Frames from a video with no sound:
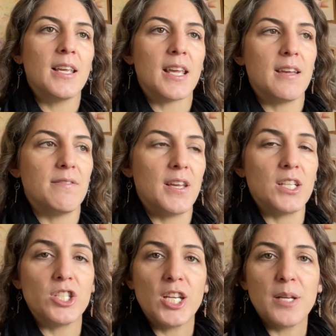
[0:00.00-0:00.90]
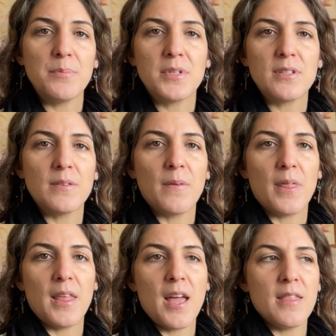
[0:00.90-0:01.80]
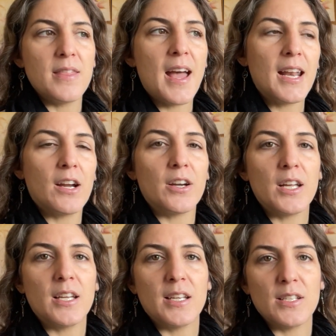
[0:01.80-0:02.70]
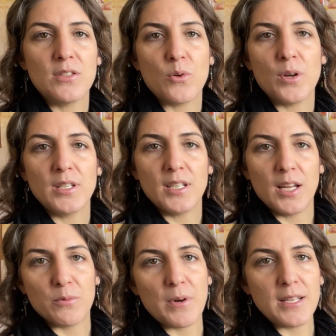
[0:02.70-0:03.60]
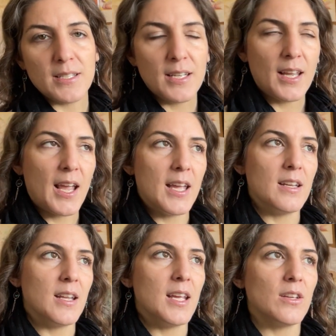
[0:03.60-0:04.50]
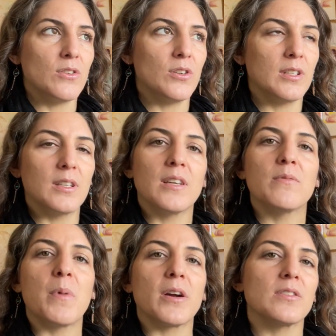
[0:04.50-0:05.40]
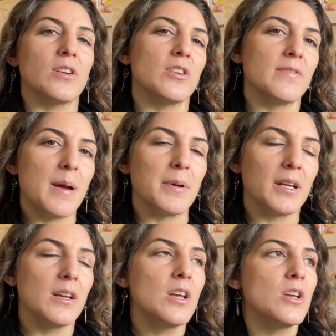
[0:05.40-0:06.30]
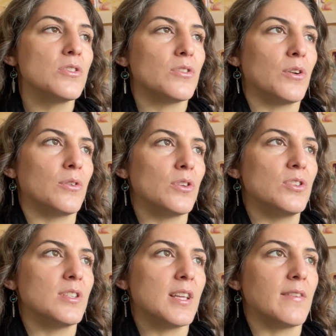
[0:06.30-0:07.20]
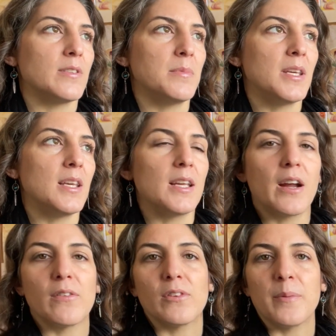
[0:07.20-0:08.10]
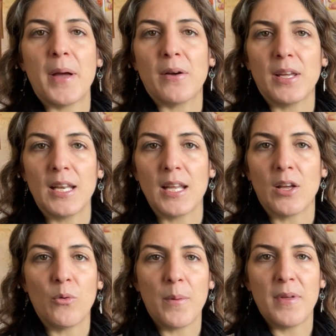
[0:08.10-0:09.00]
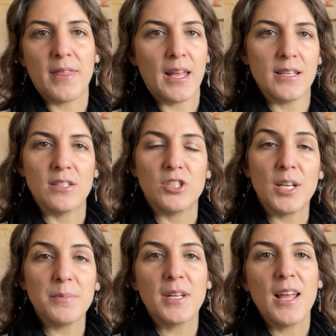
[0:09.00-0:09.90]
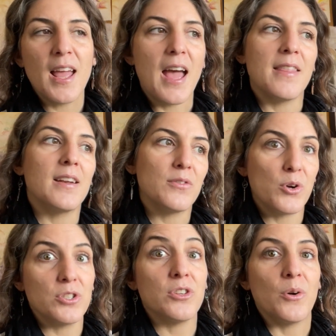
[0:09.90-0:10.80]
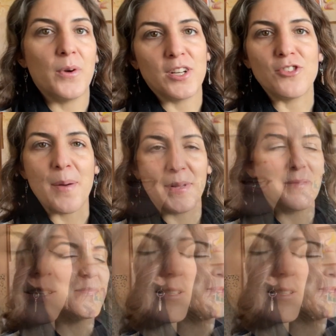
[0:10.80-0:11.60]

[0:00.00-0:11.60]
if it chips, then that area is going to get rusty and it could leave marks on your fabric. So you just have to be careful about getting equipment that isn't chipped, and then of course you don't want to drop it.